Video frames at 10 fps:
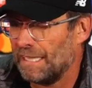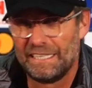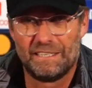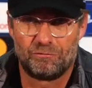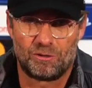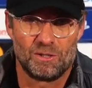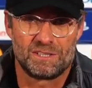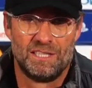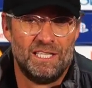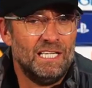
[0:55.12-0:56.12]
And then, of
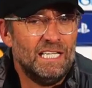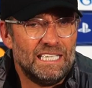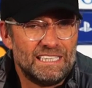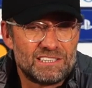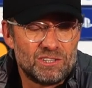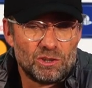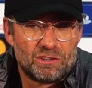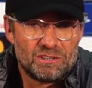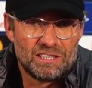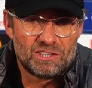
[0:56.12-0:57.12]
course, that's
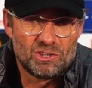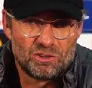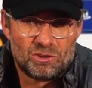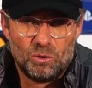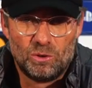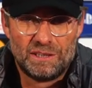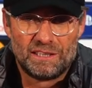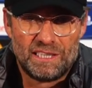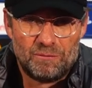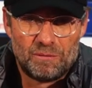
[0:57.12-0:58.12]
not that's not cool in
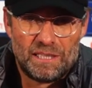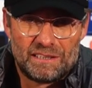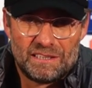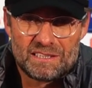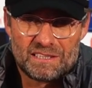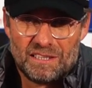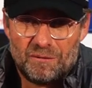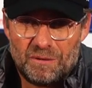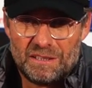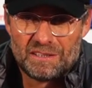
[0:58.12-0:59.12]
a game like this,
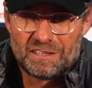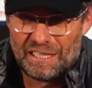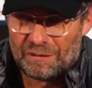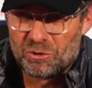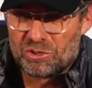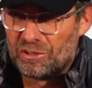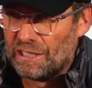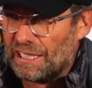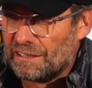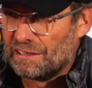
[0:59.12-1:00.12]
um, in an atmosphere
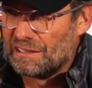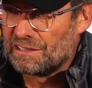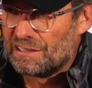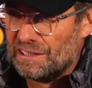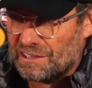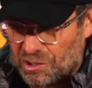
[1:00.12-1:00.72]
like this, in a